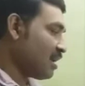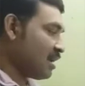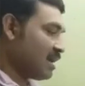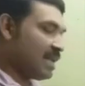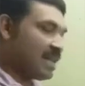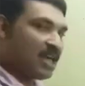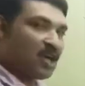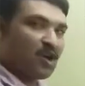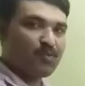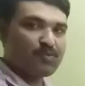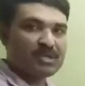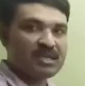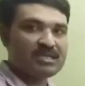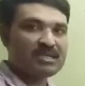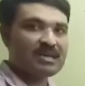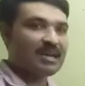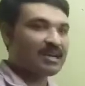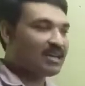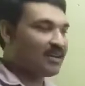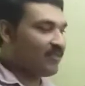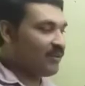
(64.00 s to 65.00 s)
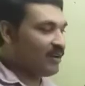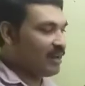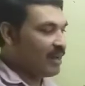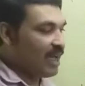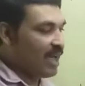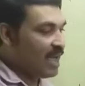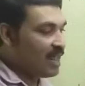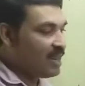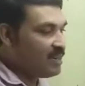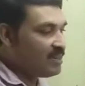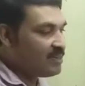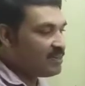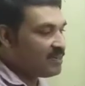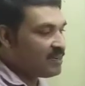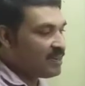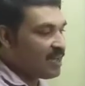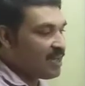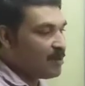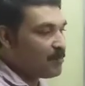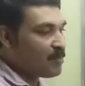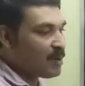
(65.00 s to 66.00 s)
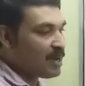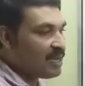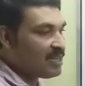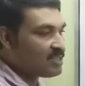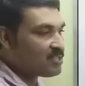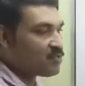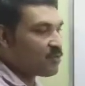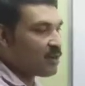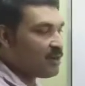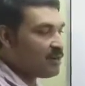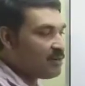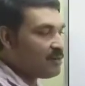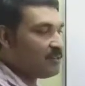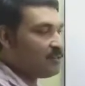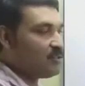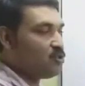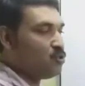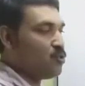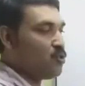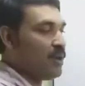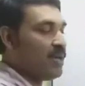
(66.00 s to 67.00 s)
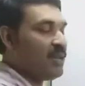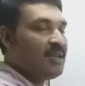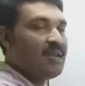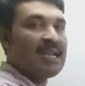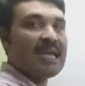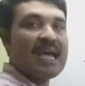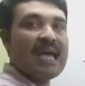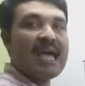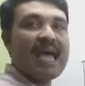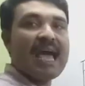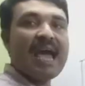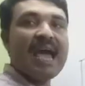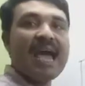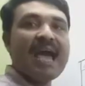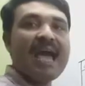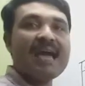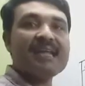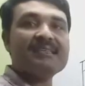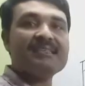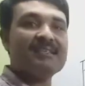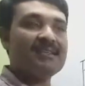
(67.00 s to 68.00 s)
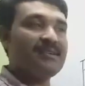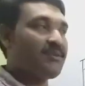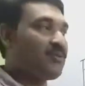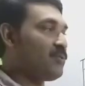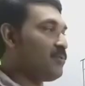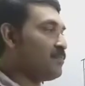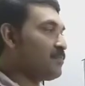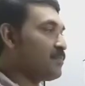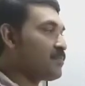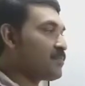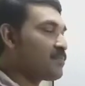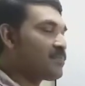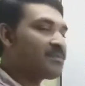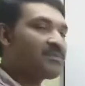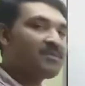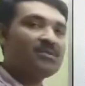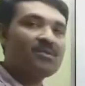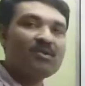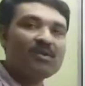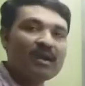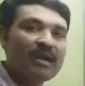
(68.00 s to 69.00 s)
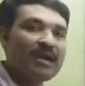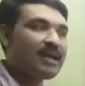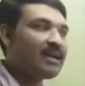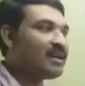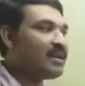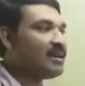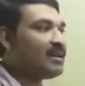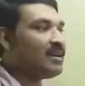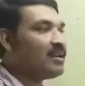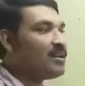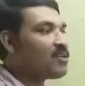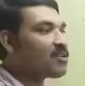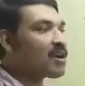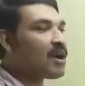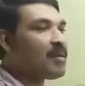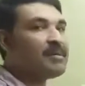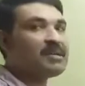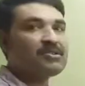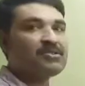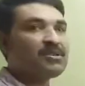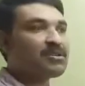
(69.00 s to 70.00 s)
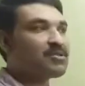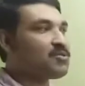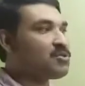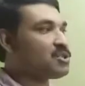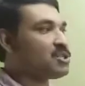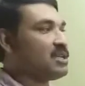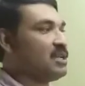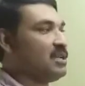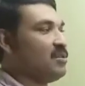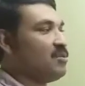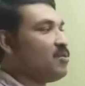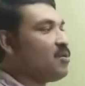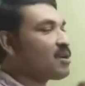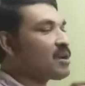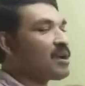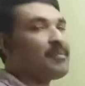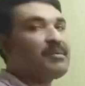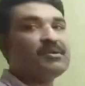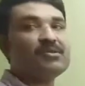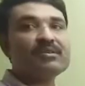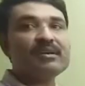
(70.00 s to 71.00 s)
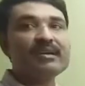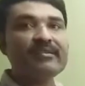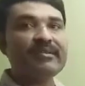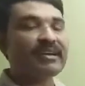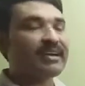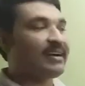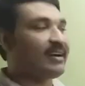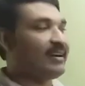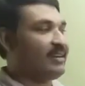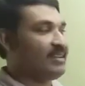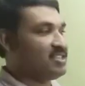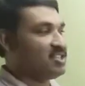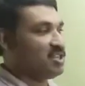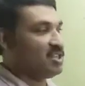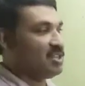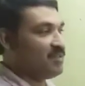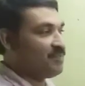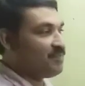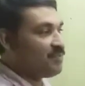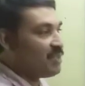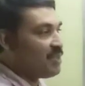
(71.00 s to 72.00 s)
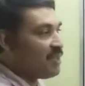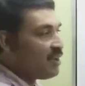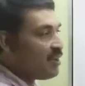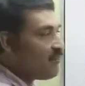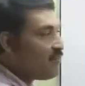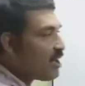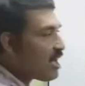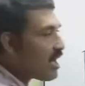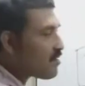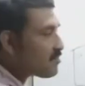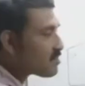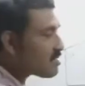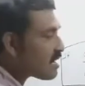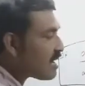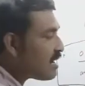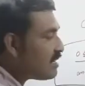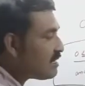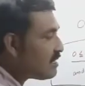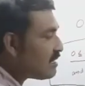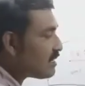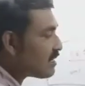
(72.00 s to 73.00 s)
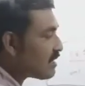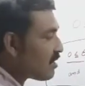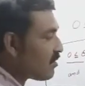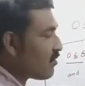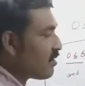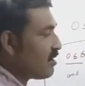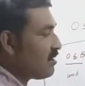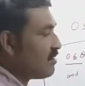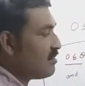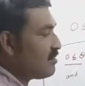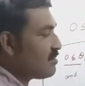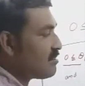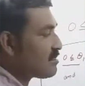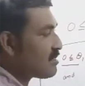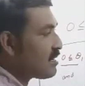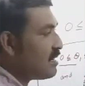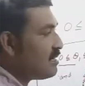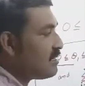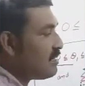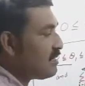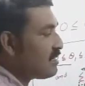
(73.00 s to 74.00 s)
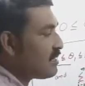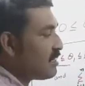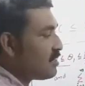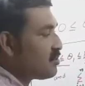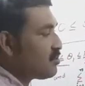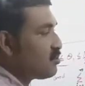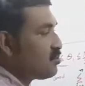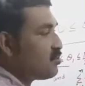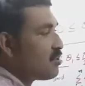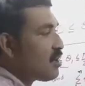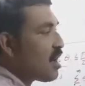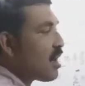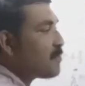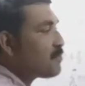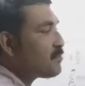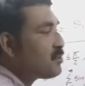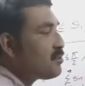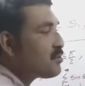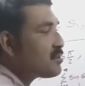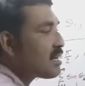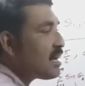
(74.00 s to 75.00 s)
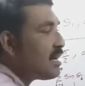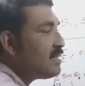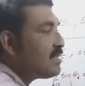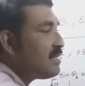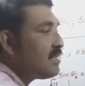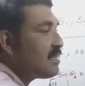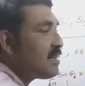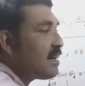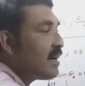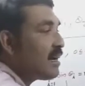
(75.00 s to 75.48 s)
And the options are given n, n minus 1, 2n and 0. Okay, now coming to the question or coming to the given condition. We have sin theta 1, sin theta 2 up to sin theta